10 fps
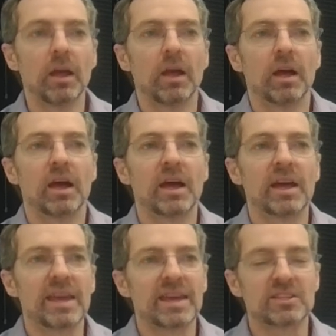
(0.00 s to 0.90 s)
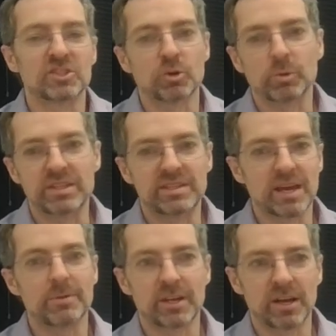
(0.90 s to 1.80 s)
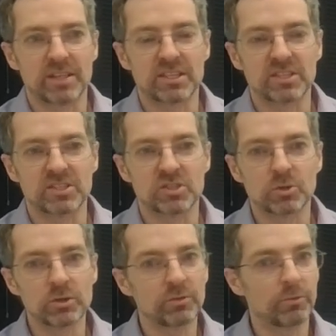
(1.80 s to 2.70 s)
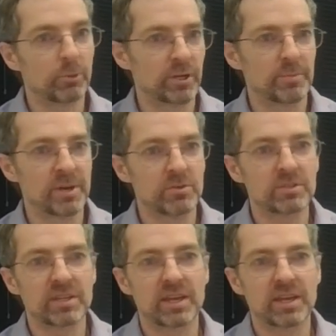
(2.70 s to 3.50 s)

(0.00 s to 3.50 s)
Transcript: And so we debit cost of goods sold for an amount